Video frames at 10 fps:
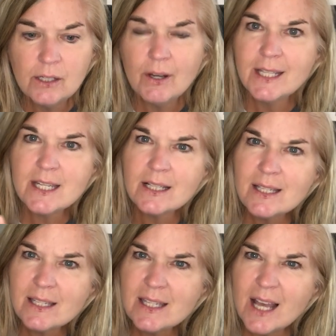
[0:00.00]
I get to
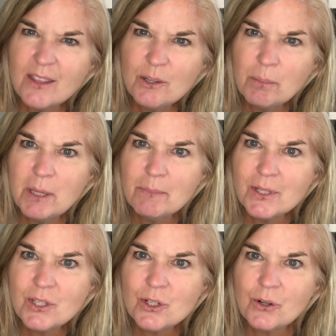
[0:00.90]
listen to other
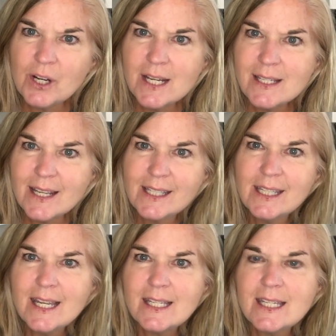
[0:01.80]
people's stories. I
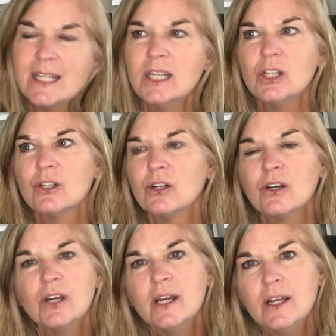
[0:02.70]
get to
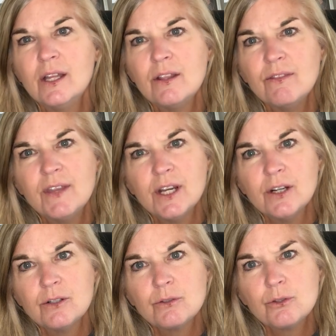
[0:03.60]
hear
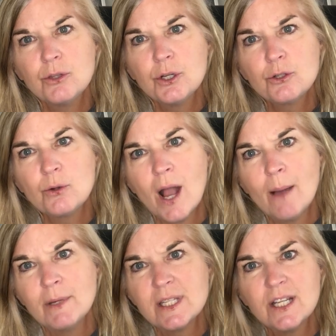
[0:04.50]
their
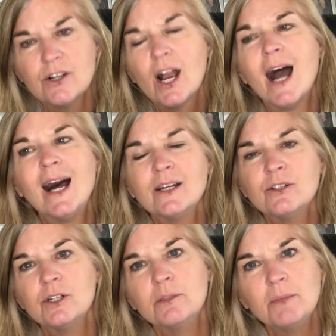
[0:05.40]
traumas. They are
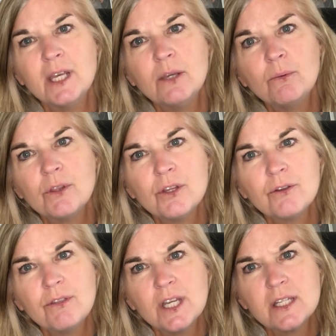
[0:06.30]
honoring me with their
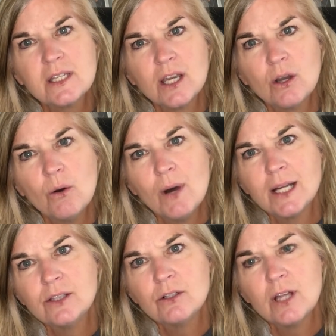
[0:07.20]
things that go on
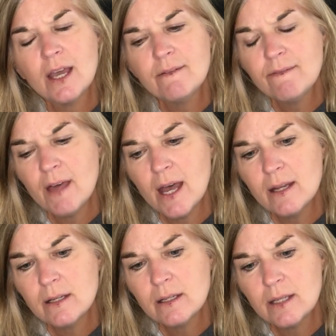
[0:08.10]
in their life
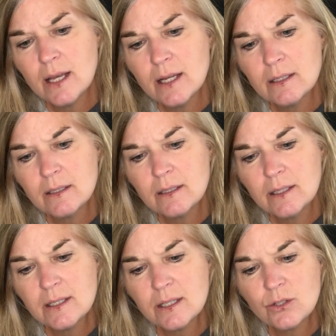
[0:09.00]
that
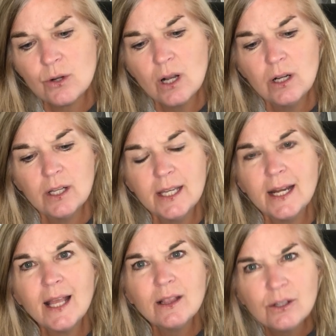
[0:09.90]
is a struggle,
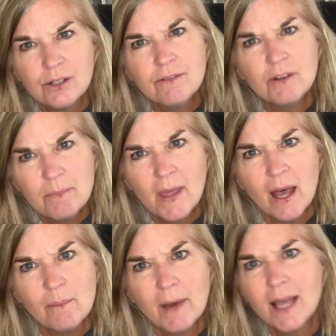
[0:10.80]
and I learn from
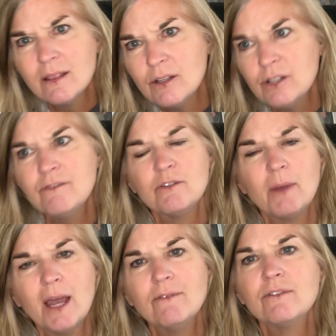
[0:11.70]
them. I learn
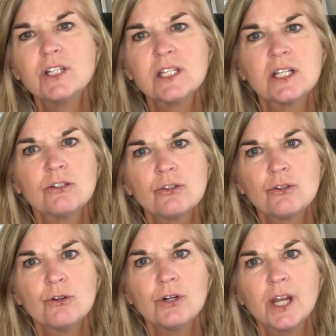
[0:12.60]
from every single
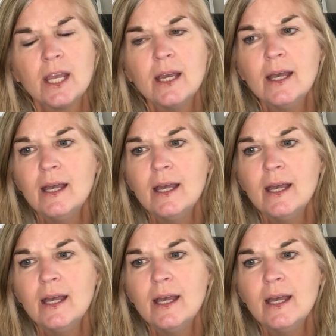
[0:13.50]
story.